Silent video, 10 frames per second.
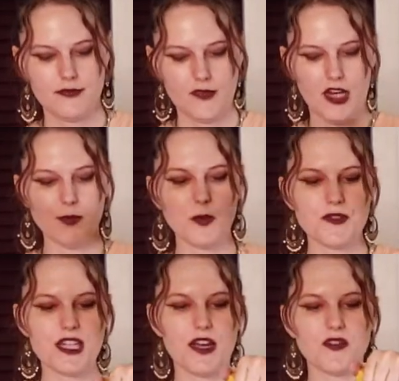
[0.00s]
I'm
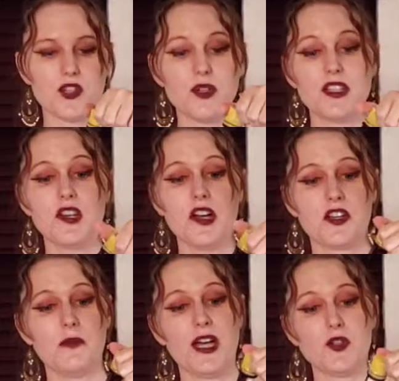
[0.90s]
almost out, so it did not
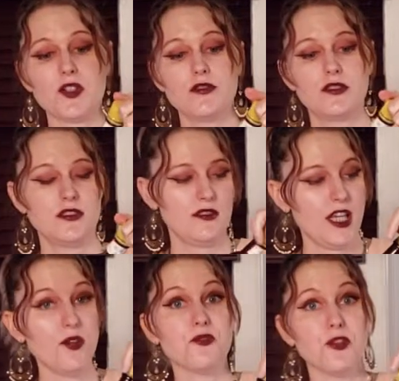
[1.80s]
come out
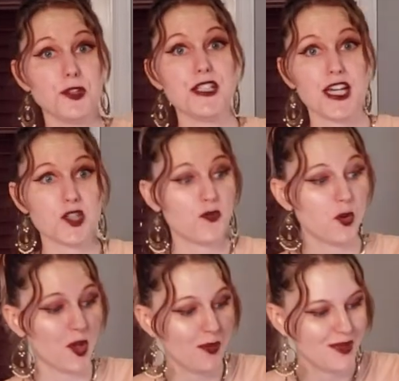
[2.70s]
in full dash 4.